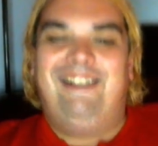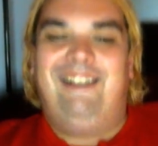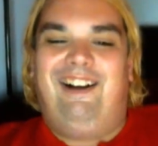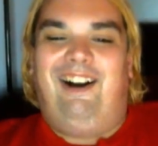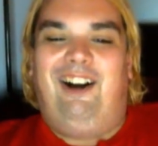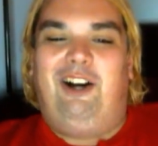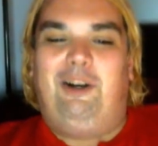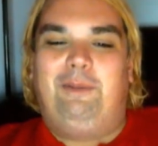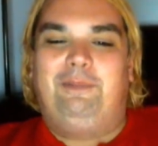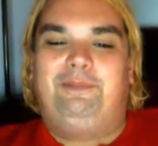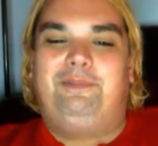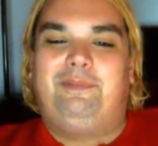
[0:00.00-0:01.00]
um,
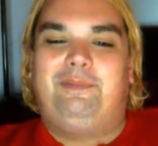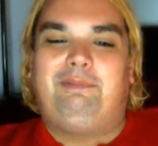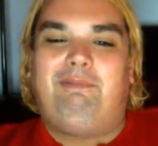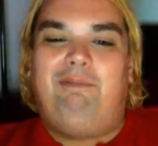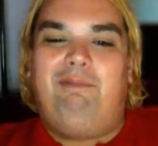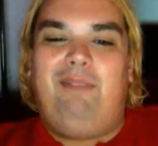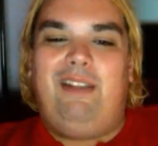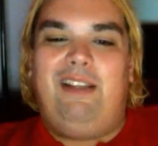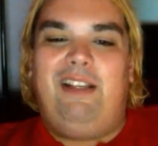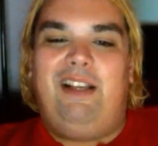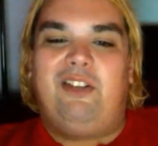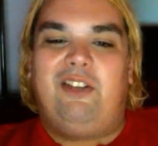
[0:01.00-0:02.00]
it,
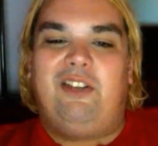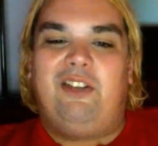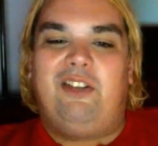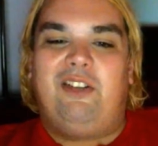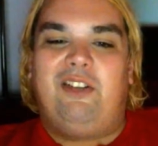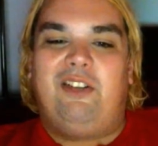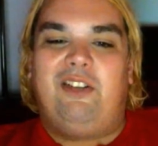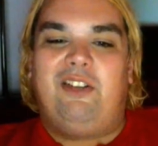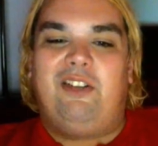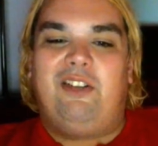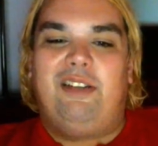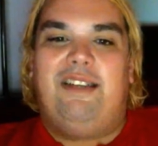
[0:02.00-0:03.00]
it's good to see that that's an
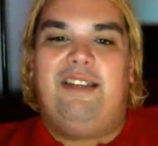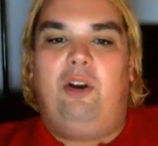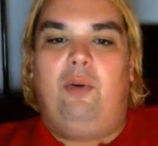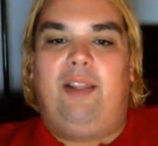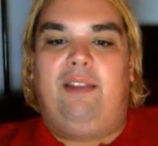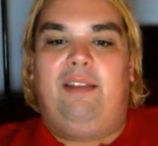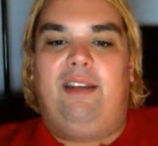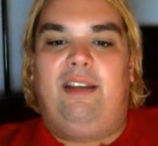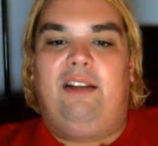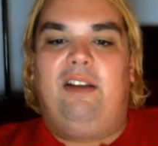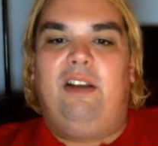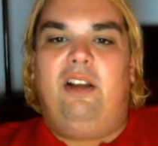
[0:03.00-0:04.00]
ongoing thing.
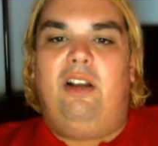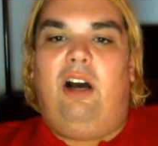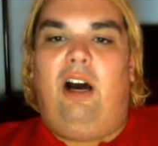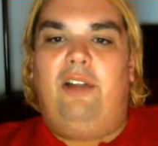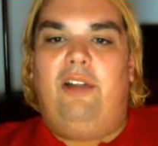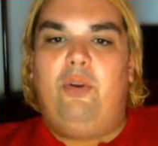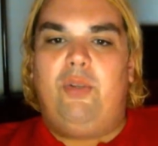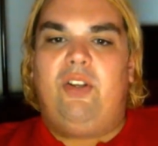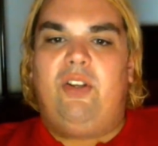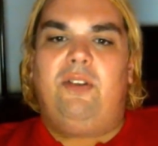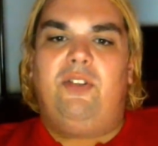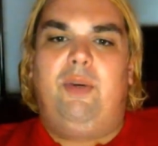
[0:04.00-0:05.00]
Uh, there was
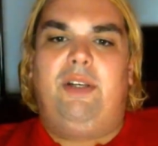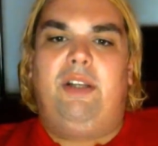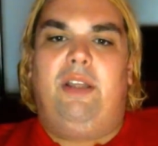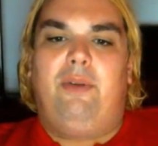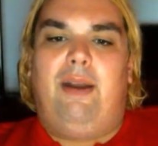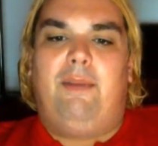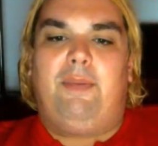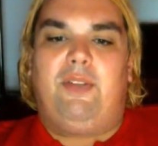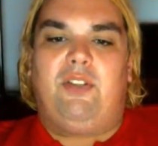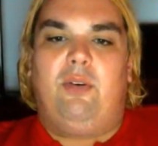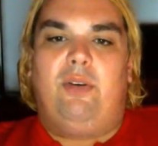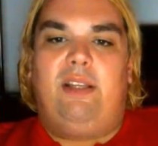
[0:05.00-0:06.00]
also another
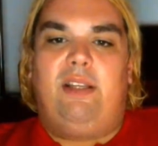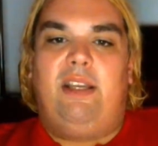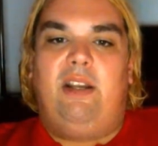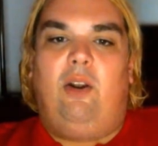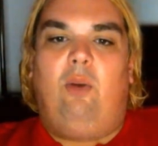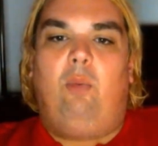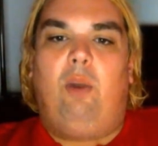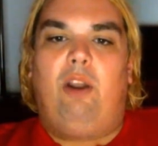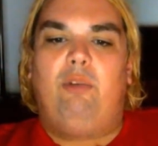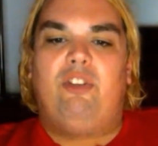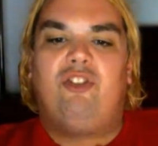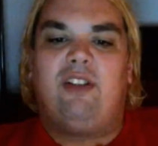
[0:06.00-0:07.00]
episode in here where it
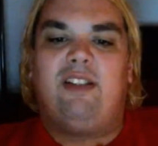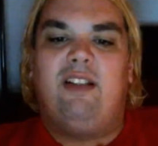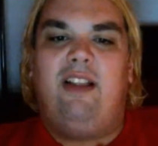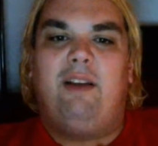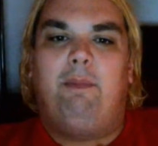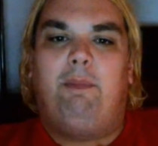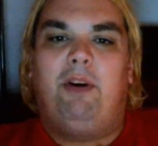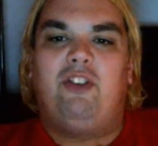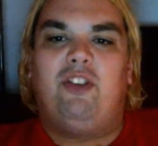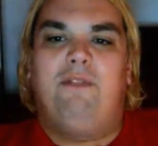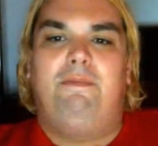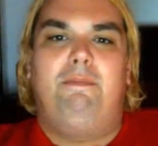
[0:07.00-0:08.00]
was just a, like a bunch
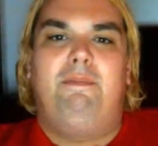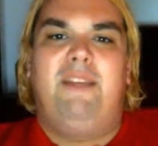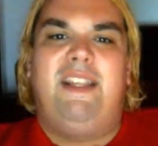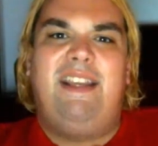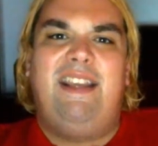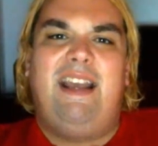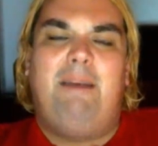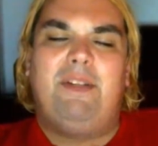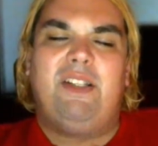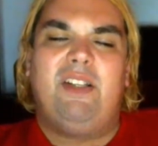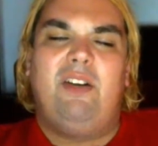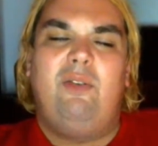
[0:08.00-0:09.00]
of mini
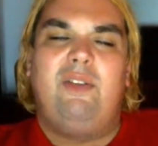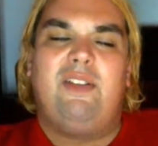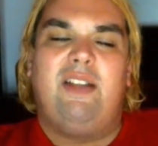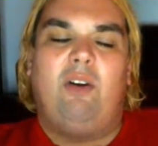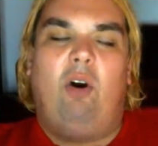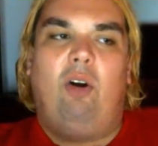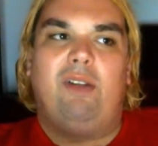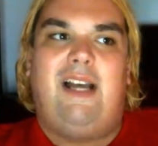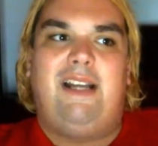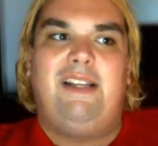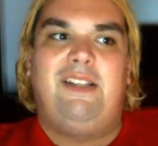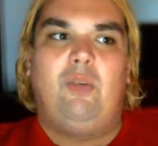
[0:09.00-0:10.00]
episodes, like all tied
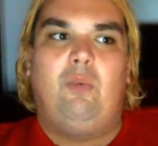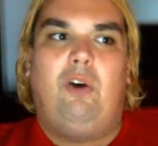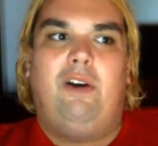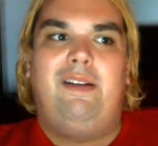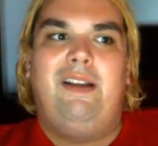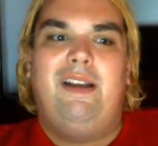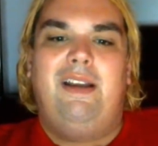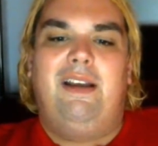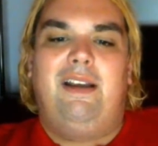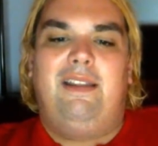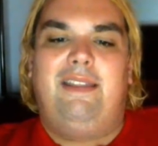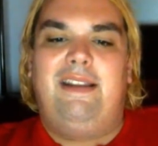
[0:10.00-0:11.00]
into one.
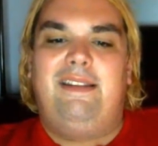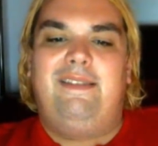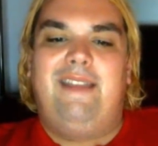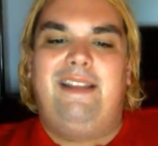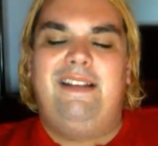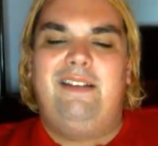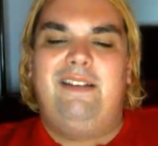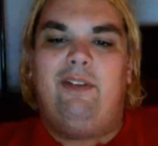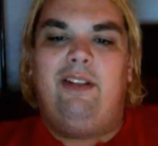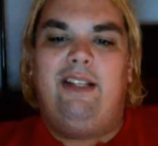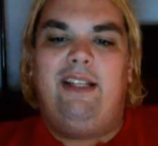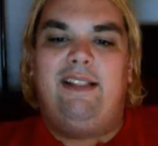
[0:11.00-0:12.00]
They they didn't
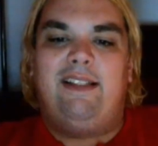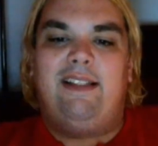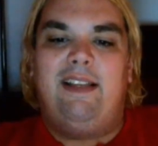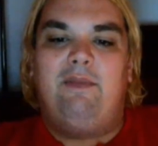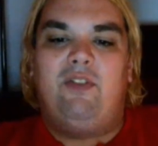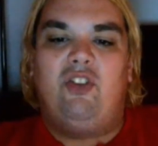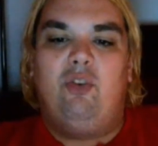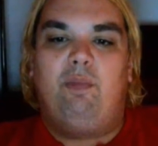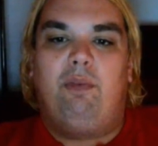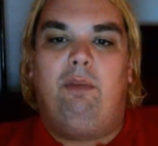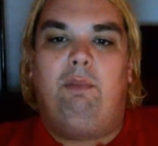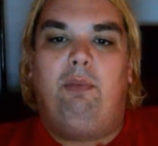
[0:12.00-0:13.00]
really seem super
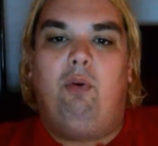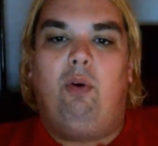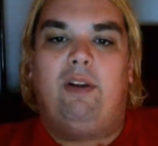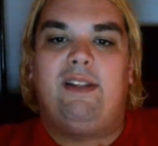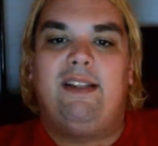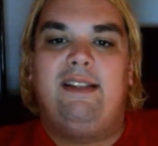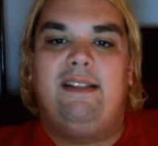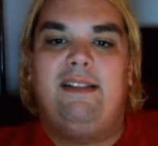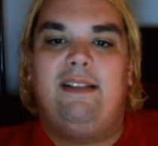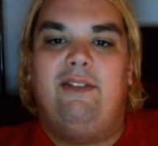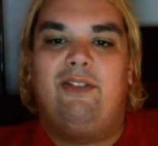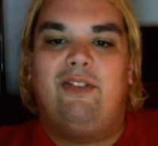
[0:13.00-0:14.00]
important.
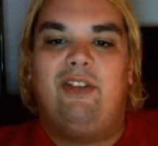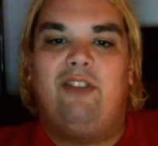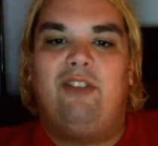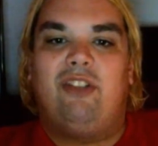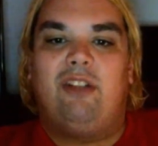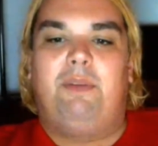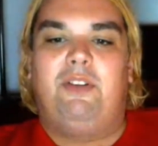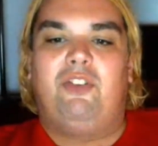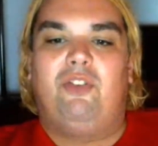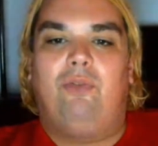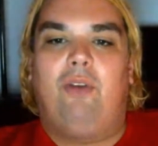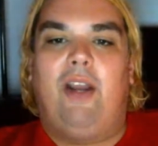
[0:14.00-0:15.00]
It was like just a bunch
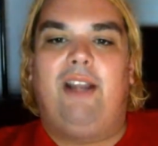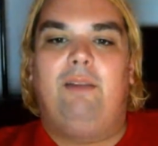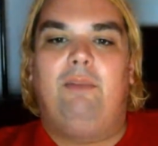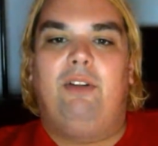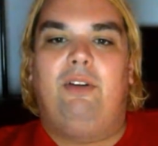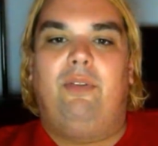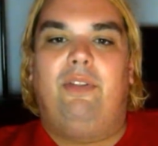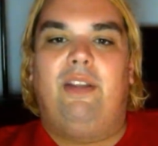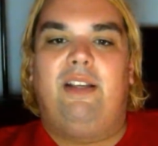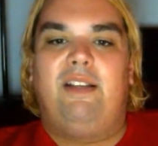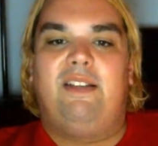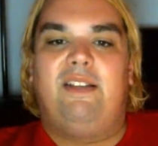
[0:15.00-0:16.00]
of random little
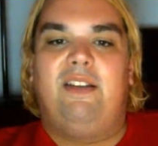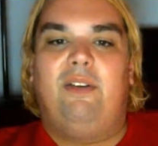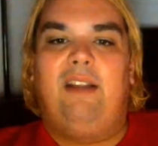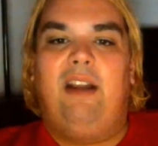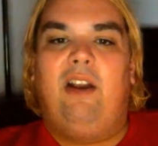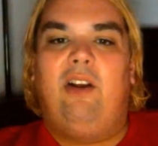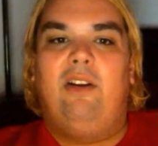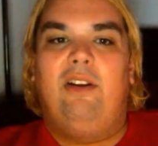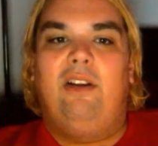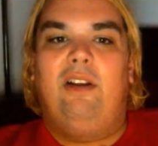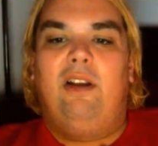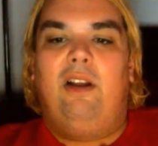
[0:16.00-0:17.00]
things here and there
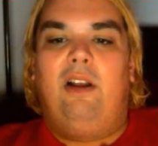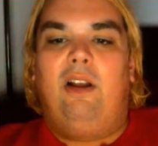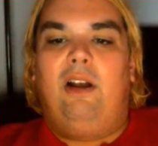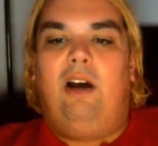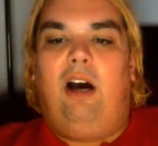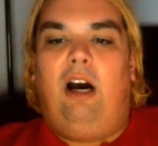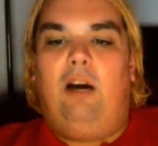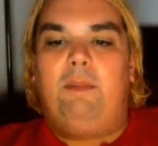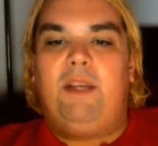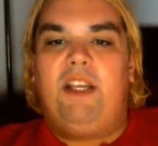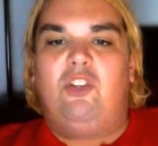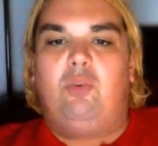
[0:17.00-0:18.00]
um,
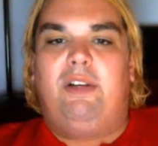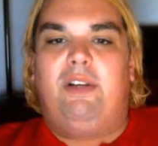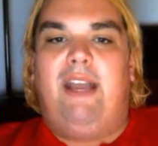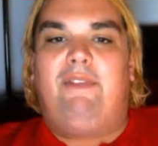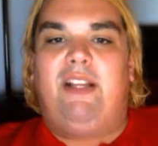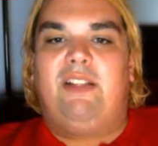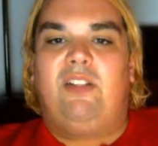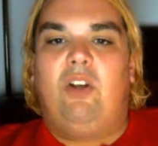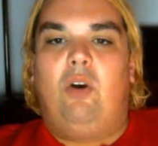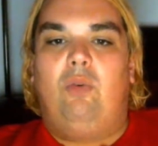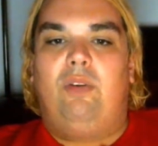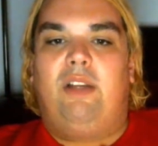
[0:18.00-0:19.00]
each one having its
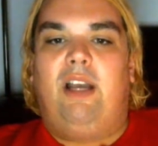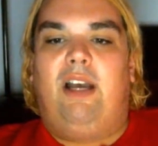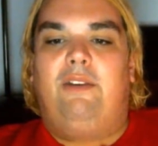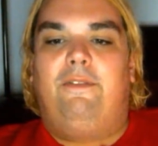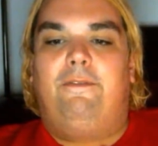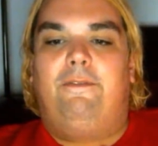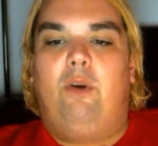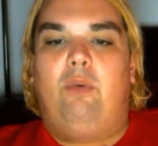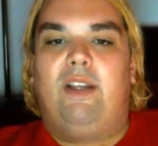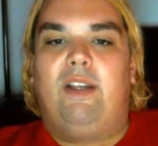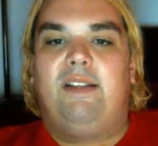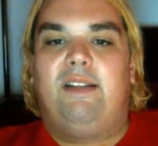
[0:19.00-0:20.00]
own kind of
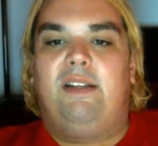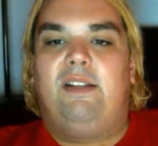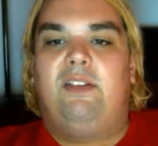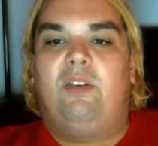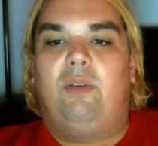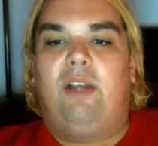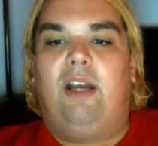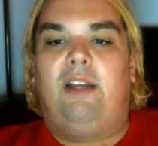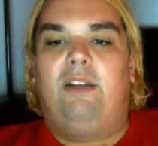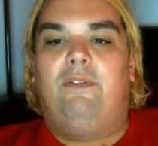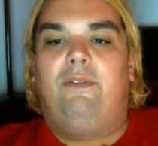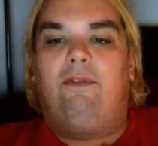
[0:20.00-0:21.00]
focus and its own kind
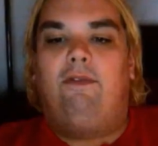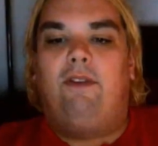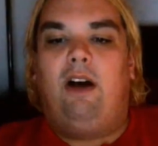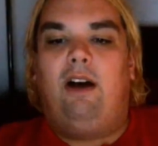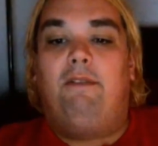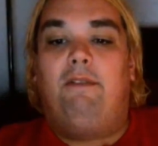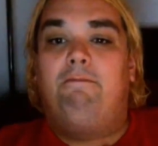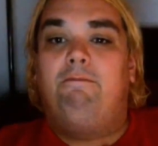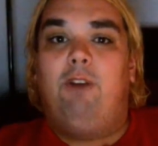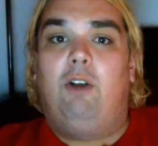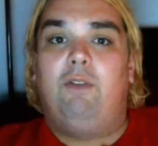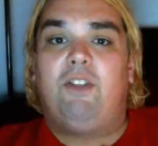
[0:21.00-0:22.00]
of uh,
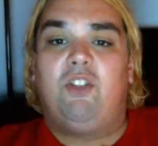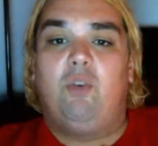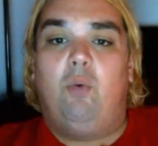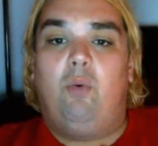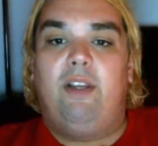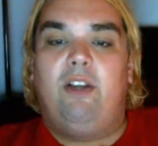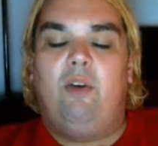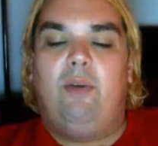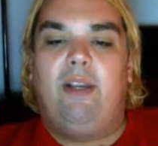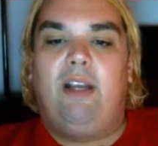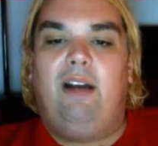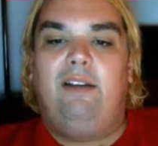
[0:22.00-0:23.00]
well story going
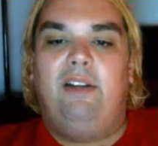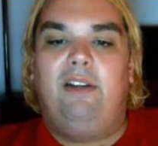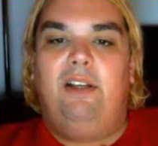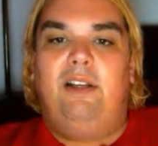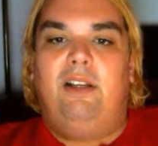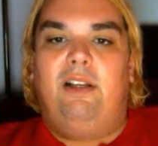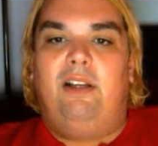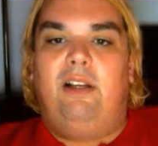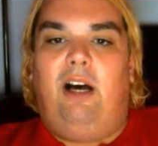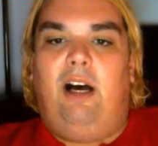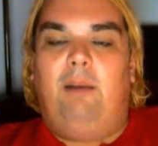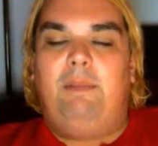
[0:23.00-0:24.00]
on.
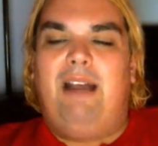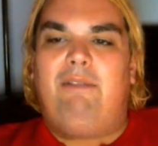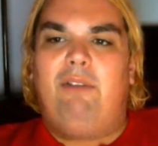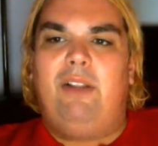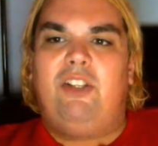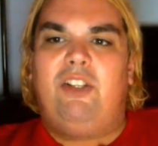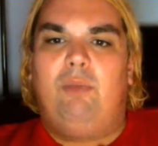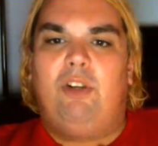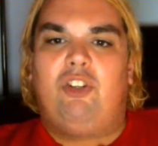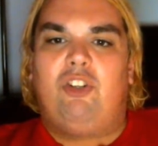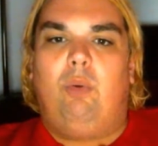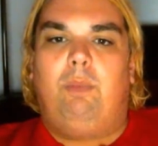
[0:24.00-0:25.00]
Um, not really too much
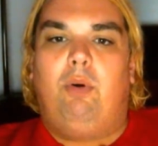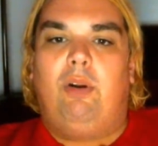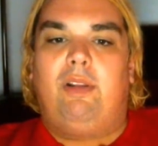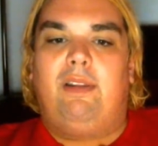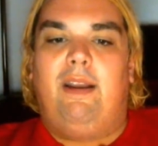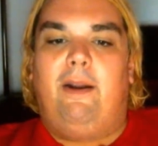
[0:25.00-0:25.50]
to report there.